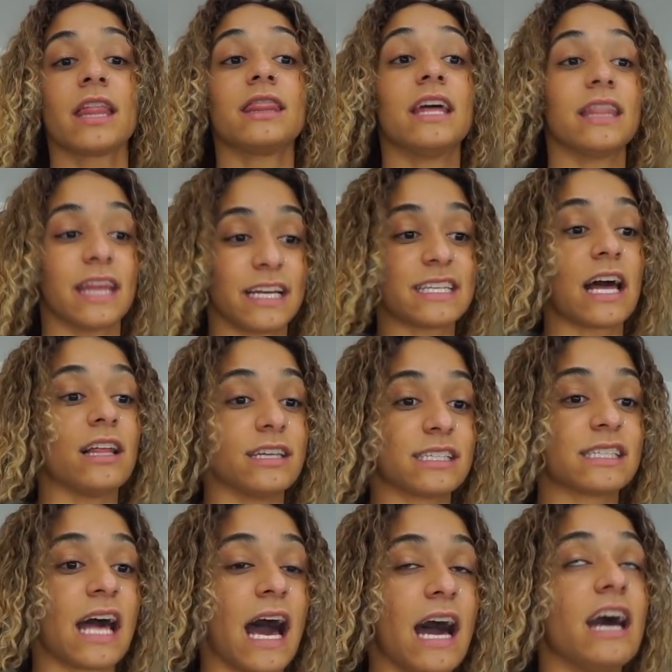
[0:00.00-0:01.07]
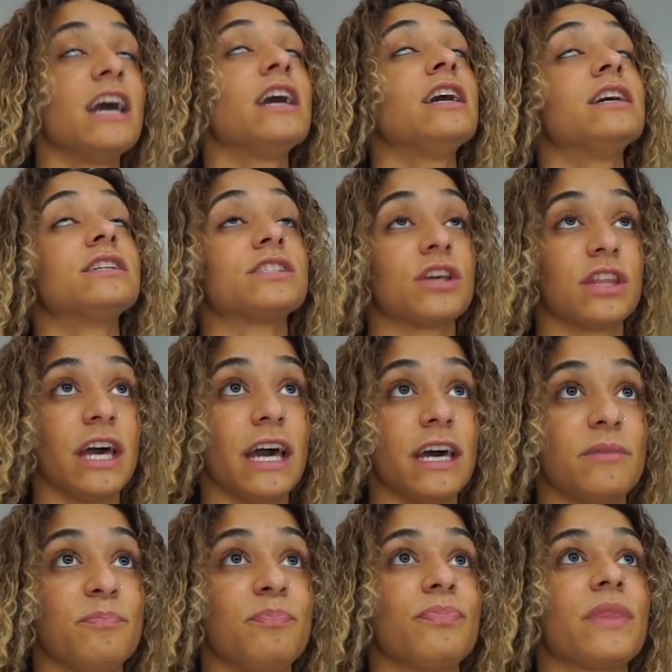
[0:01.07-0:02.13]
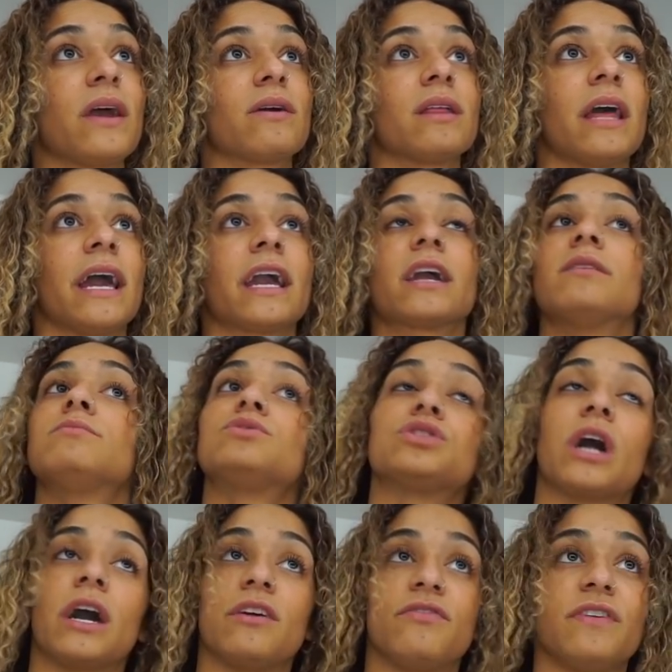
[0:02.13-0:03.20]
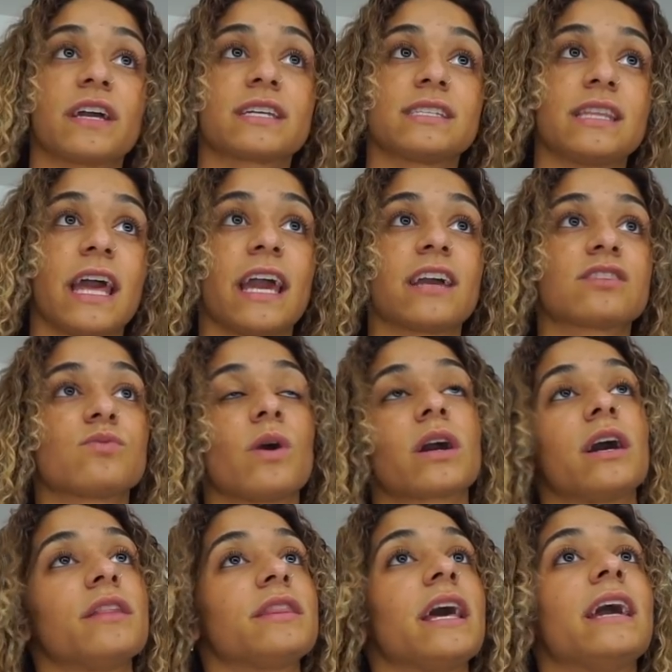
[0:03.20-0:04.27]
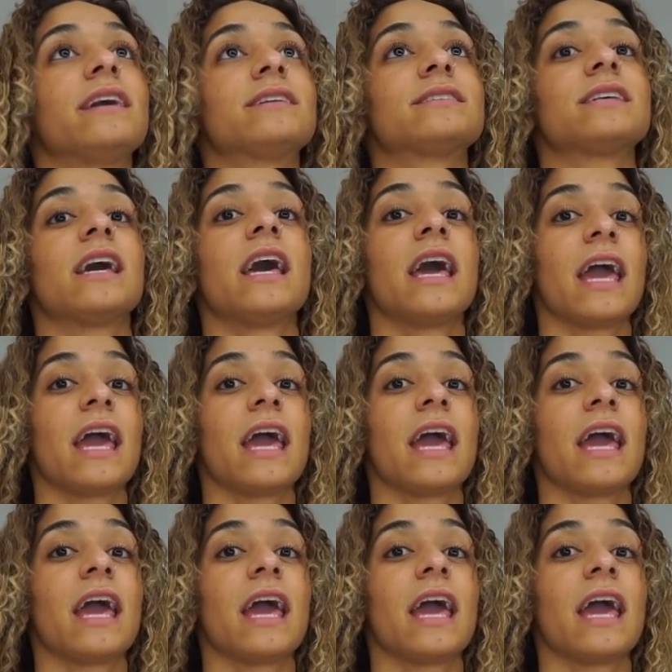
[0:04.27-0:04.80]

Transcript: Then they tell us that. So then they were like, try to fix things, work on things.